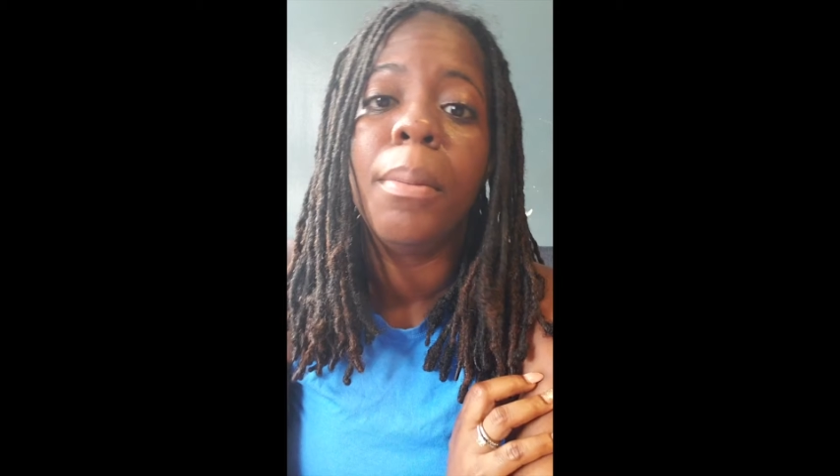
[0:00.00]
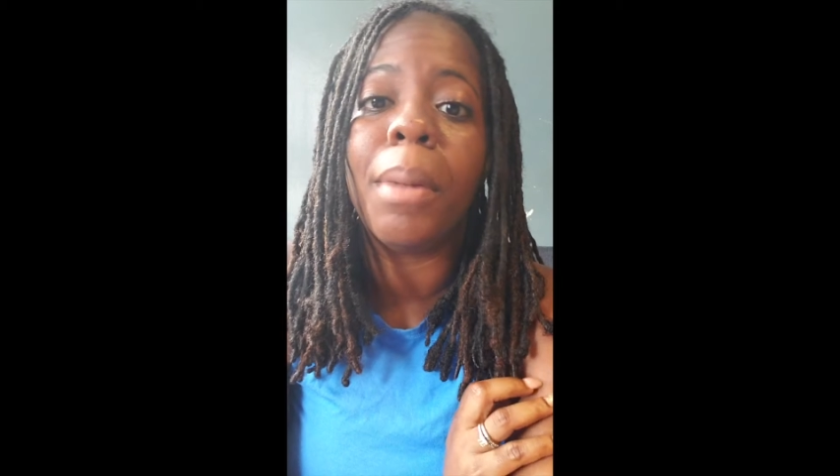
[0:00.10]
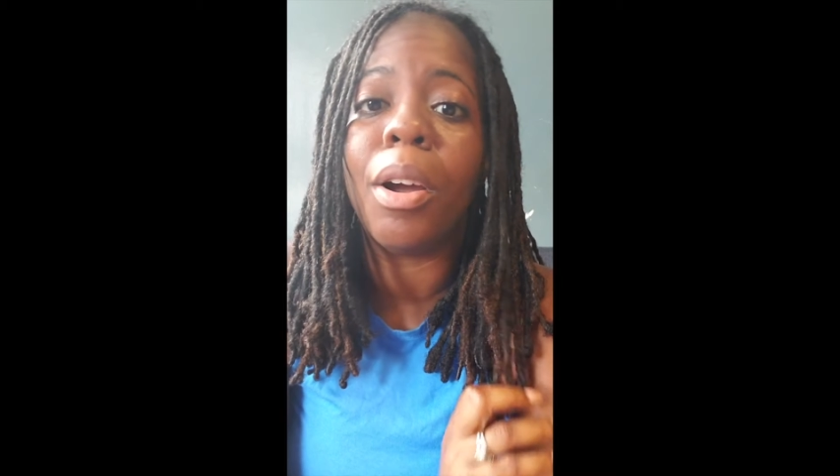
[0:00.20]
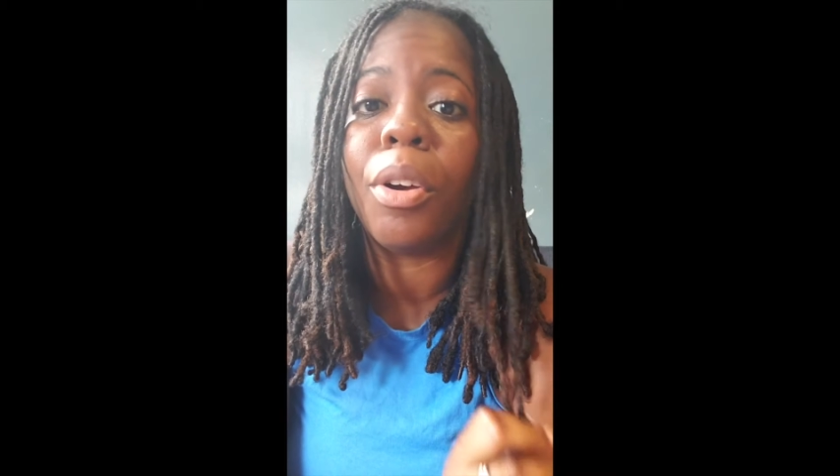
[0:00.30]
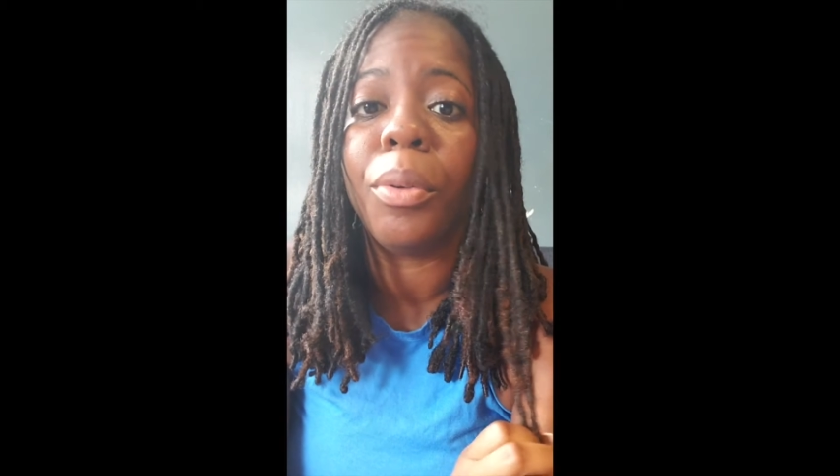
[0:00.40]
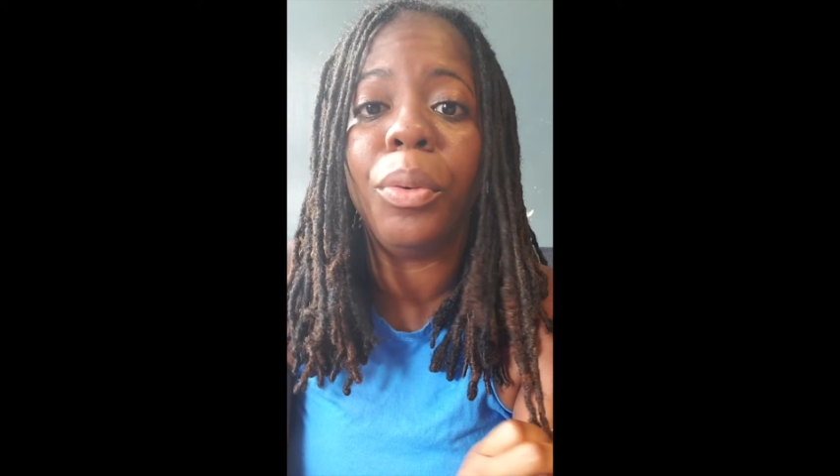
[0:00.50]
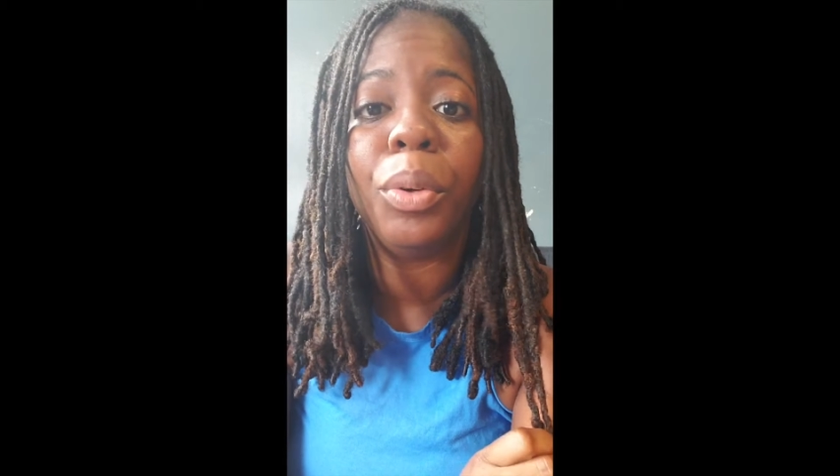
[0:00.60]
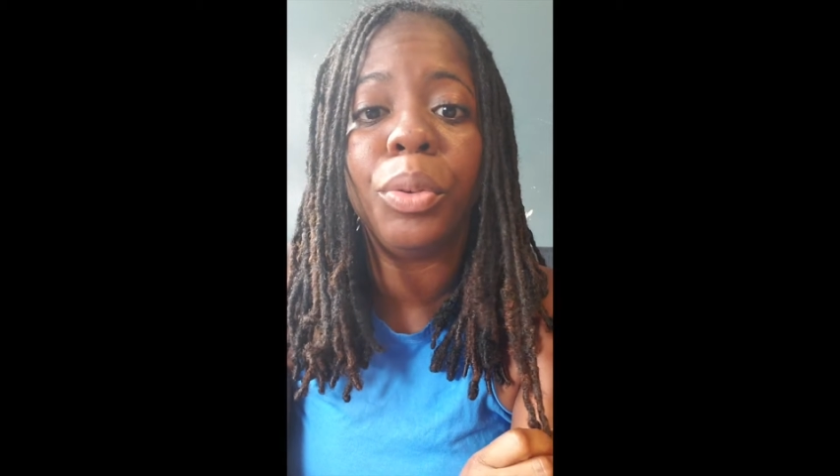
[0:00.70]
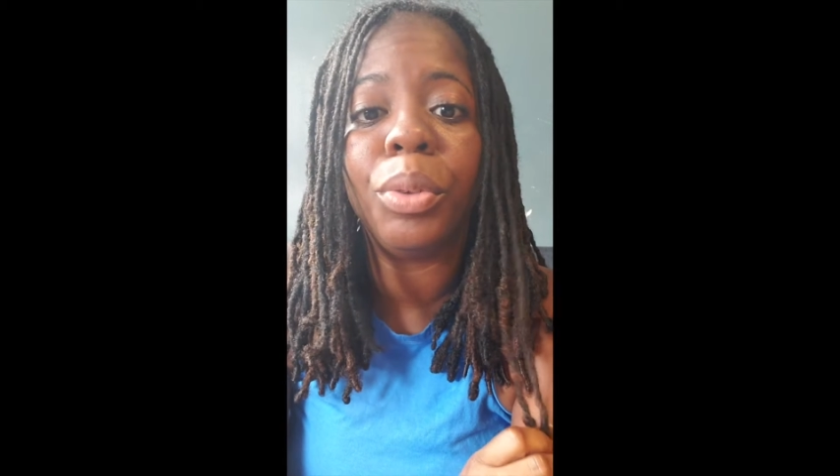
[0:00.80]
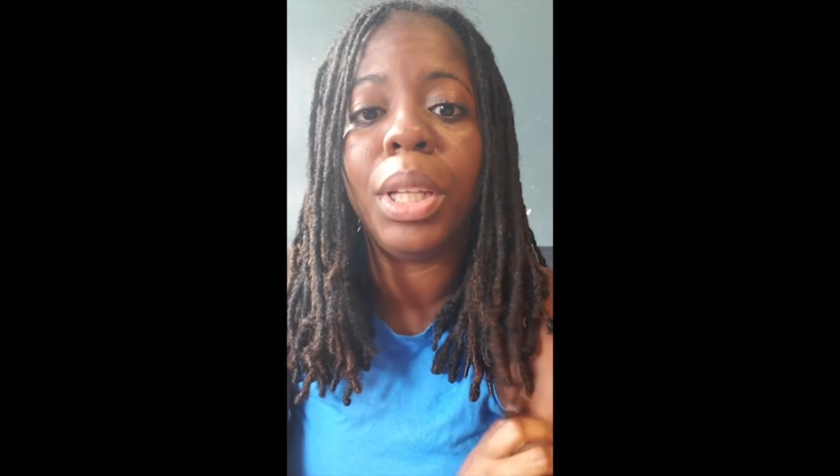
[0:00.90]
My heart rate
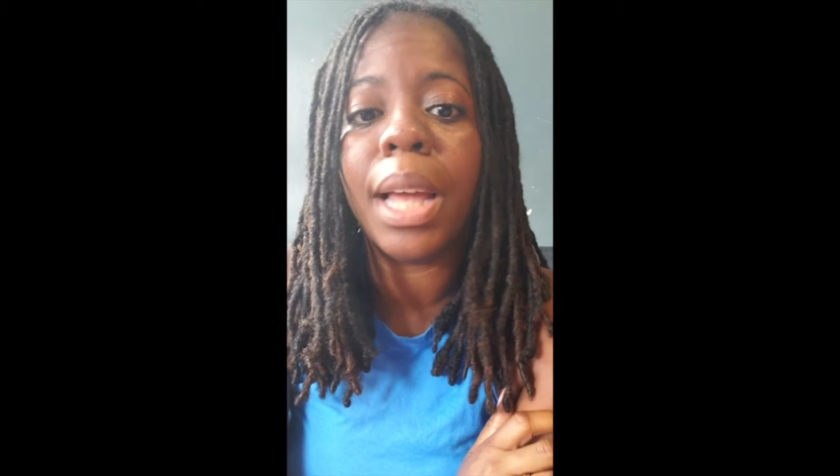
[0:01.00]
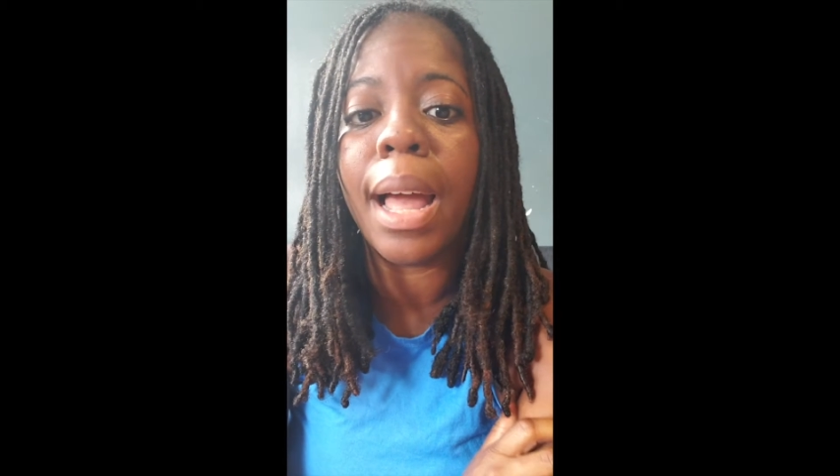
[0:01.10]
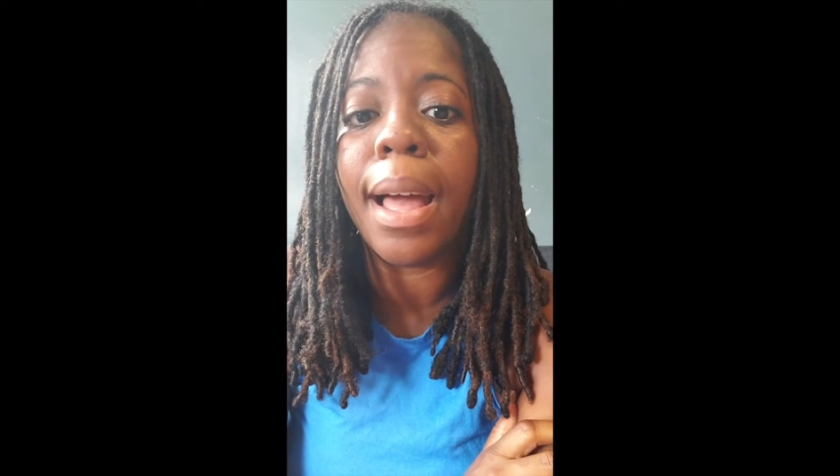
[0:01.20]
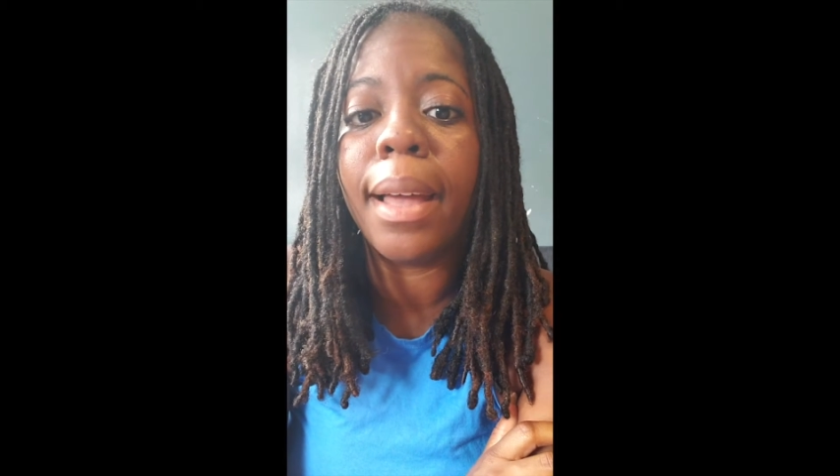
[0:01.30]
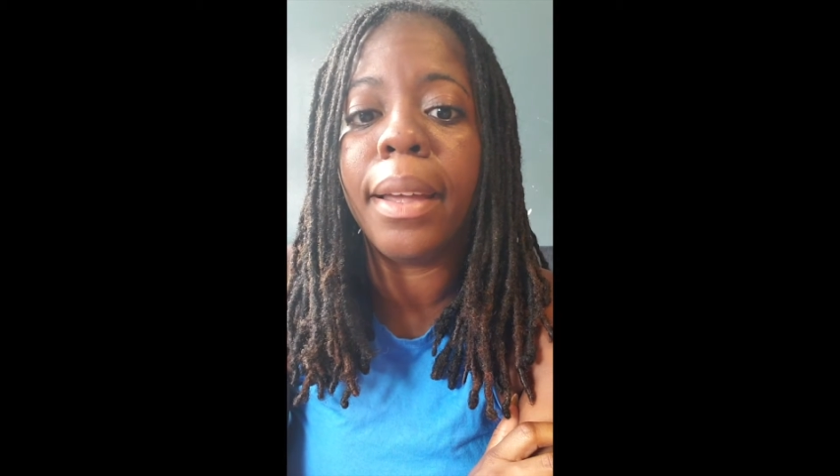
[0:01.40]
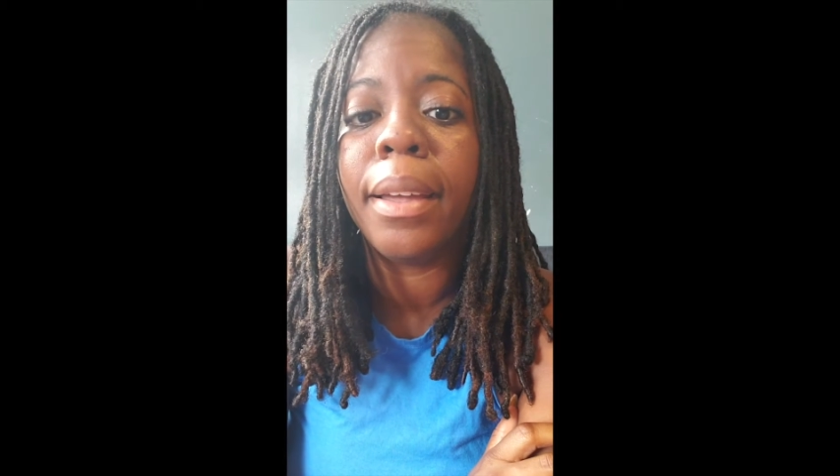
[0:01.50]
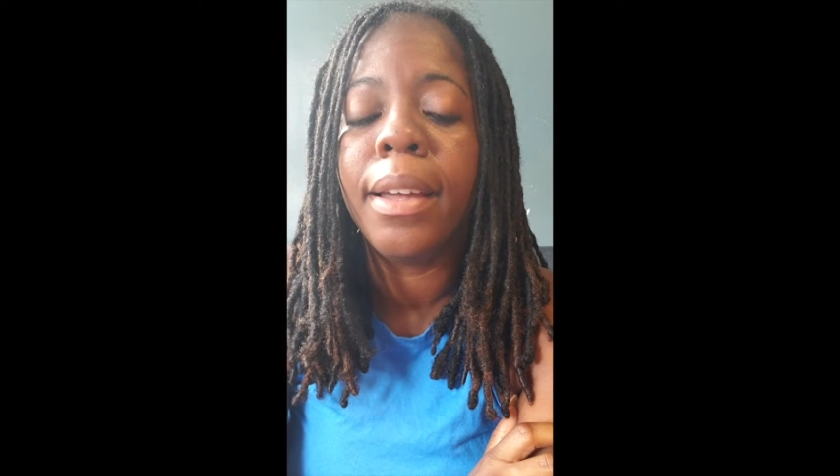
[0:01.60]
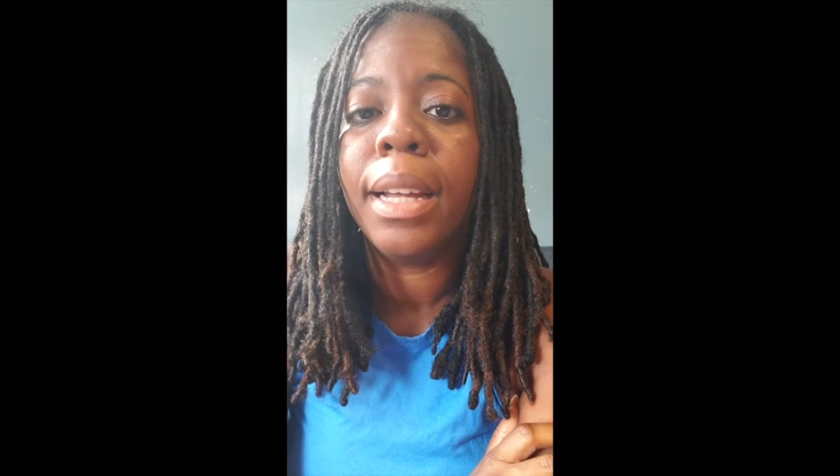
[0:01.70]
was really high,